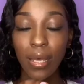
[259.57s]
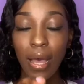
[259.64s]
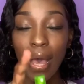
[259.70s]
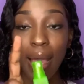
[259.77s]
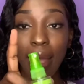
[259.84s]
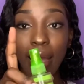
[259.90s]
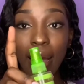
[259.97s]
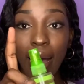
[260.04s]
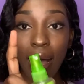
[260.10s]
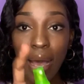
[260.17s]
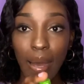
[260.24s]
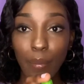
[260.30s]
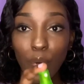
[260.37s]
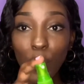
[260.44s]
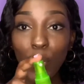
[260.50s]
I
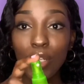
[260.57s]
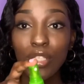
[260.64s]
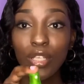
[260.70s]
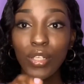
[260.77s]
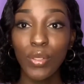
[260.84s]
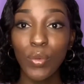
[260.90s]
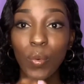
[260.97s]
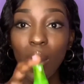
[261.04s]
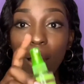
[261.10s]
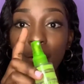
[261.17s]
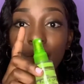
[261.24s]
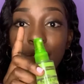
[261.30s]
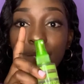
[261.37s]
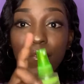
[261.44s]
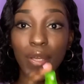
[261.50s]
am going to do a
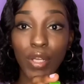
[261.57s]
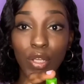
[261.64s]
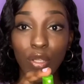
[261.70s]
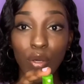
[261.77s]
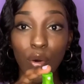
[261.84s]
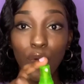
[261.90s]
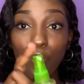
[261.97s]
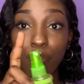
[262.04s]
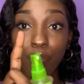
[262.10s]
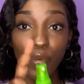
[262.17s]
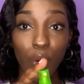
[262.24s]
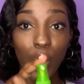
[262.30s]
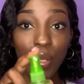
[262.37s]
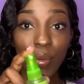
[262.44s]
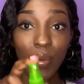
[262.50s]
video
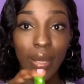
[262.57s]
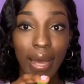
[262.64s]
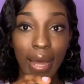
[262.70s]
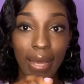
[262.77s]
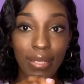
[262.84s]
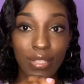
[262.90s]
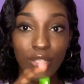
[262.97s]
for you guys,